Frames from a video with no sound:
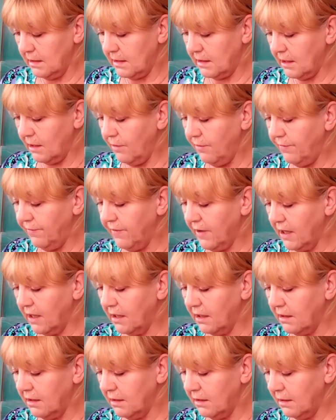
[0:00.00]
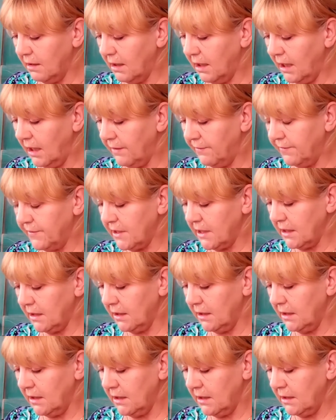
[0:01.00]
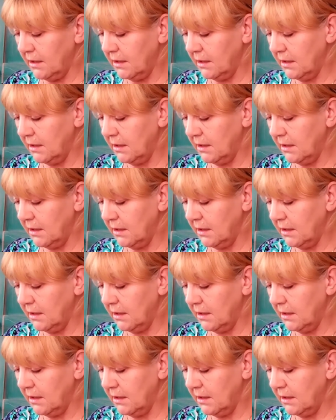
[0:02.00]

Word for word: So far I have done